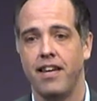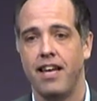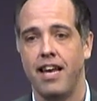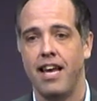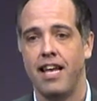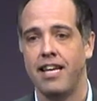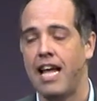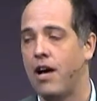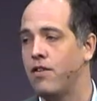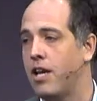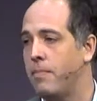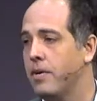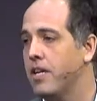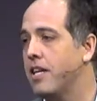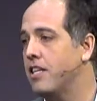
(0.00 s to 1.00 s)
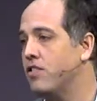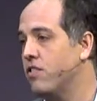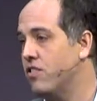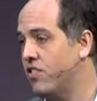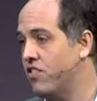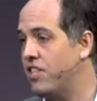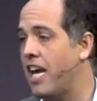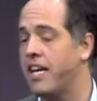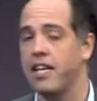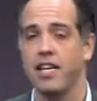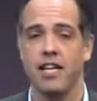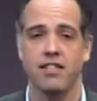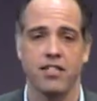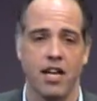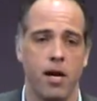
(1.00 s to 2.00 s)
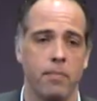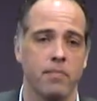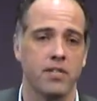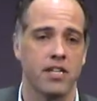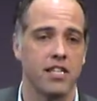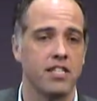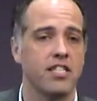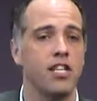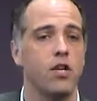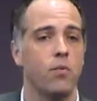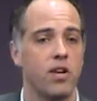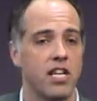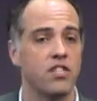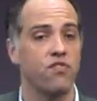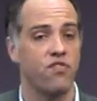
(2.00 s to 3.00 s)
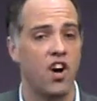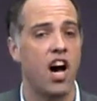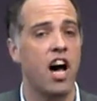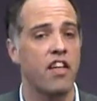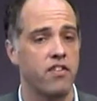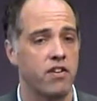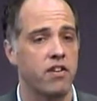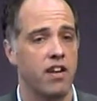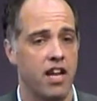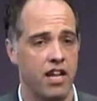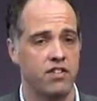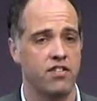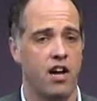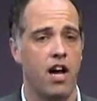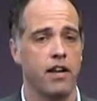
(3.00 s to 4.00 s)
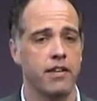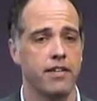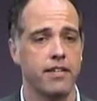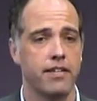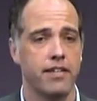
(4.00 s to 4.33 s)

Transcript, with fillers: and now Nebuchadnezzar the Second has come to continue what his father had done